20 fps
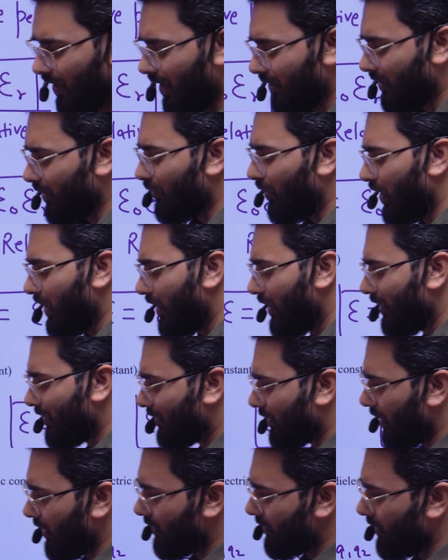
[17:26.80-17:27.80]
I've only
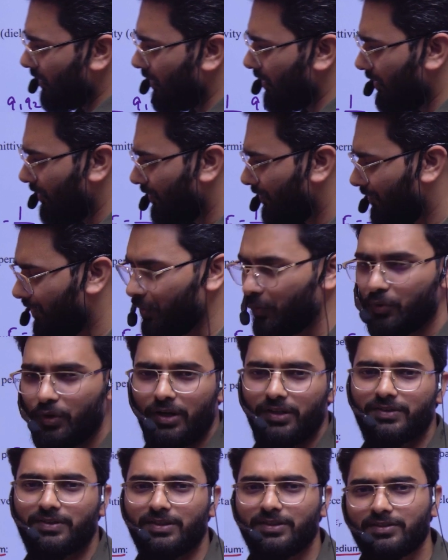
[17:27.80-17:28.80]
discussed a few
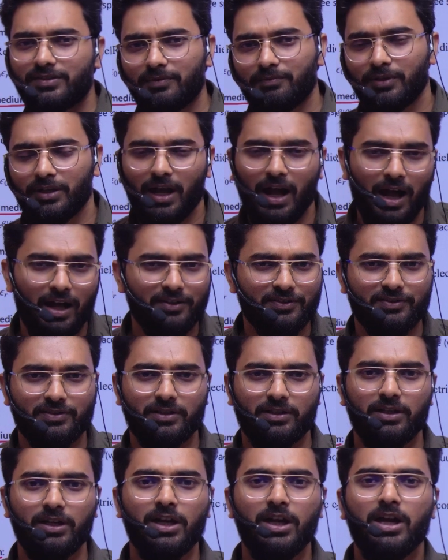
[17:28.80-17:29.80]
questions we ask
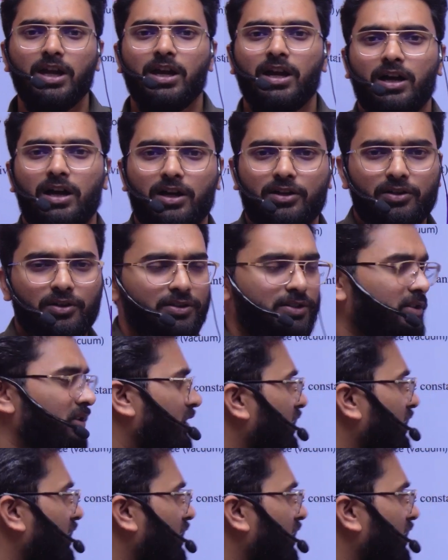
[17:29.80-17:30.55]
according